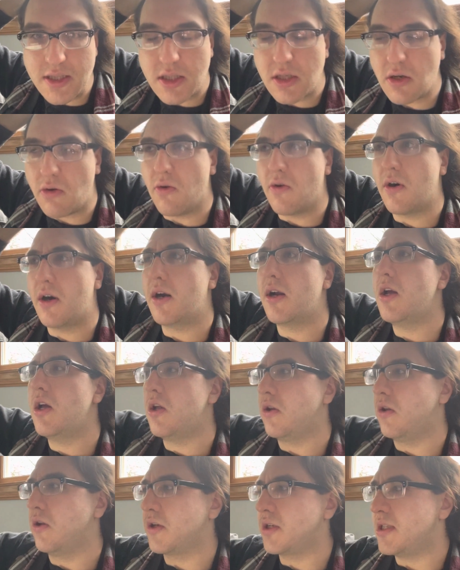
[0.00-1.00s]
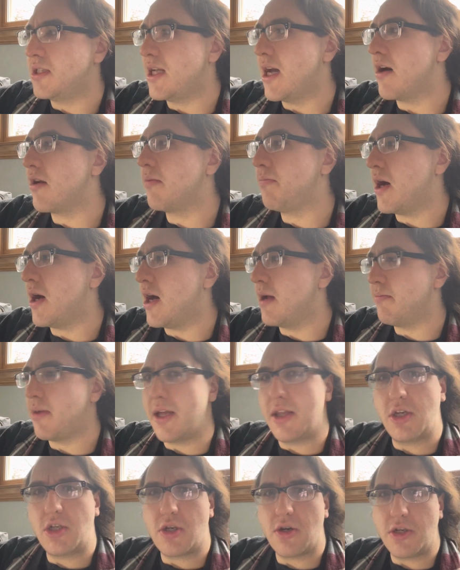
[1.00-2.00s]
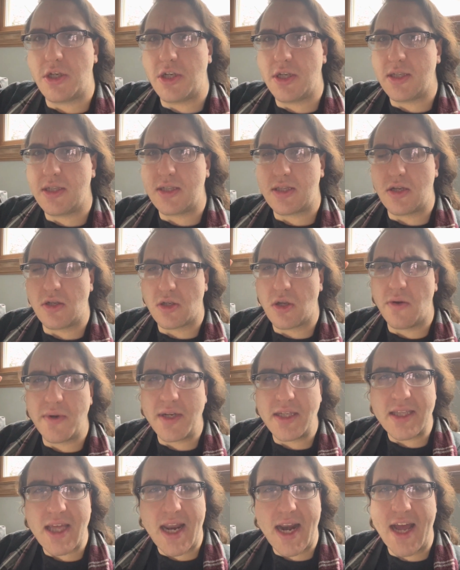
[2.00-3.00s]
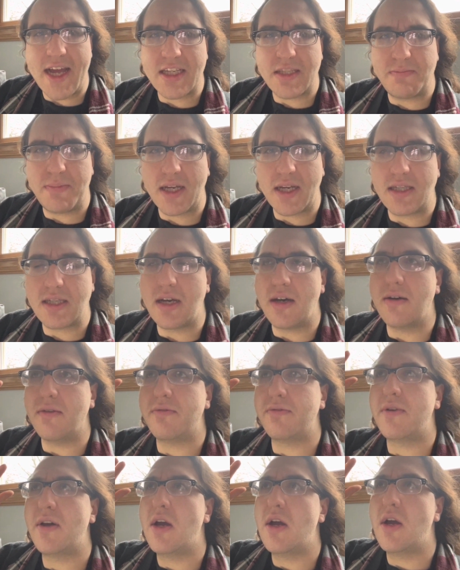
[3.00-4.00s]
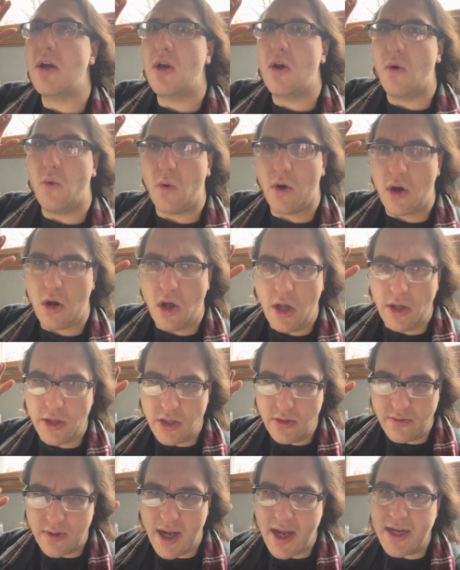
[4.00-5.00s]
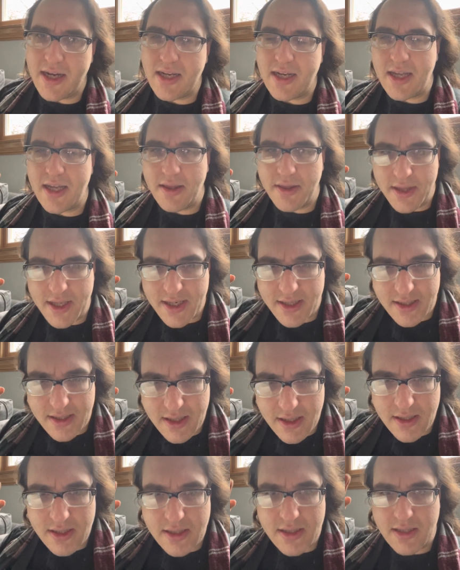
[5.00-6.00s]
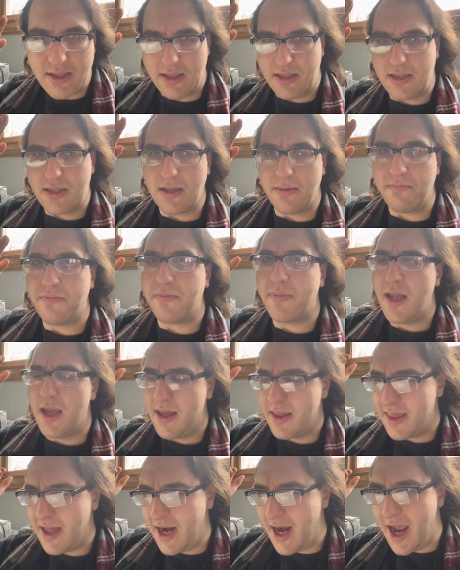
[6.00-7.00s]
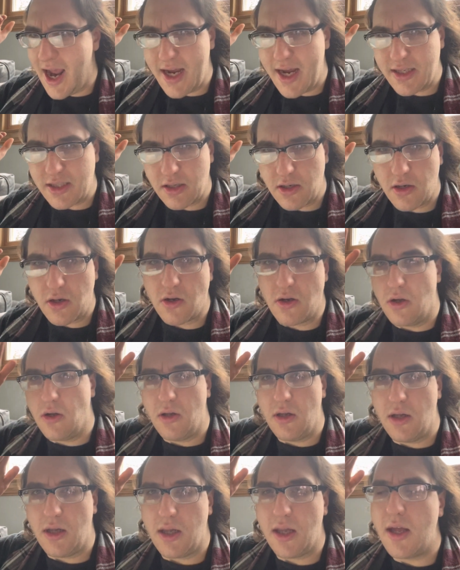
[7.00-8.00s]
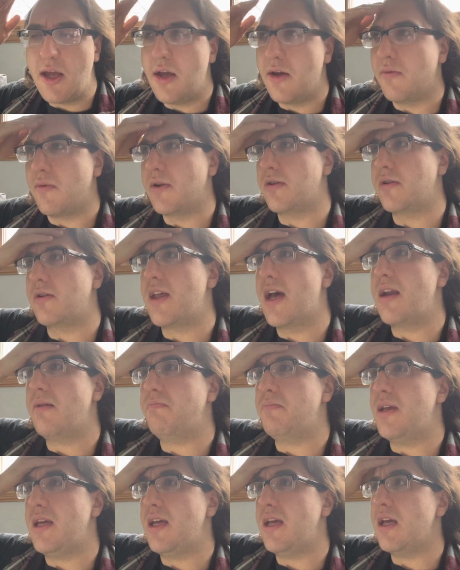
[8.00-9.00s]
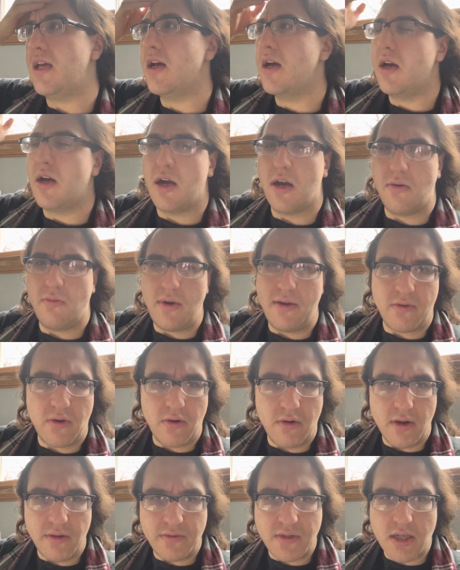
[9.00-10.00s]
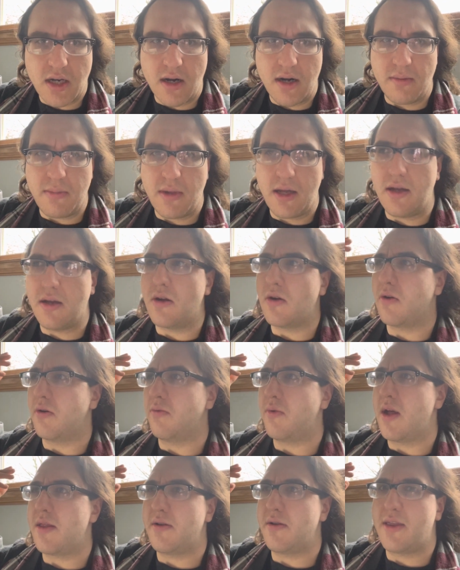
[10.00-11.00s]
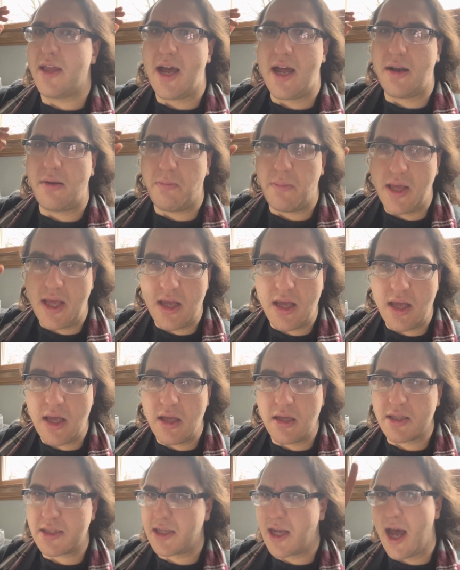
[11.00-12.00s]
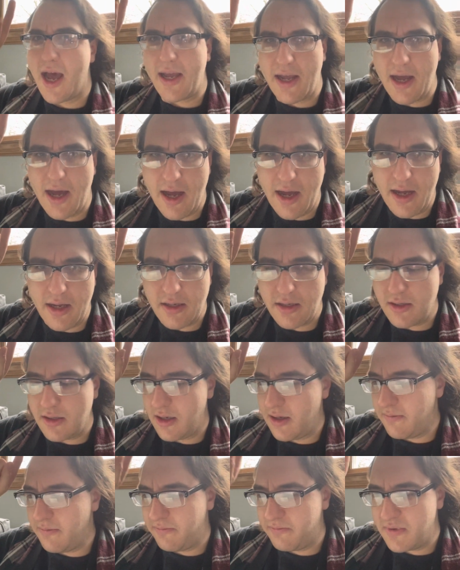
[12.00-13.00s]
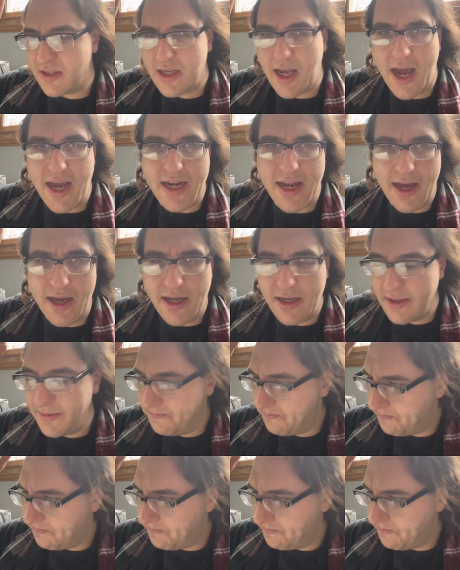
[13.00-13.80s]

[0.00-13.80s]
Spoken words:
or looked down upon by the churches, there's always that aspect of we're all united in this system that has a goal, whether that be a river of Dharma or whether that be Sky God, Sky Dad.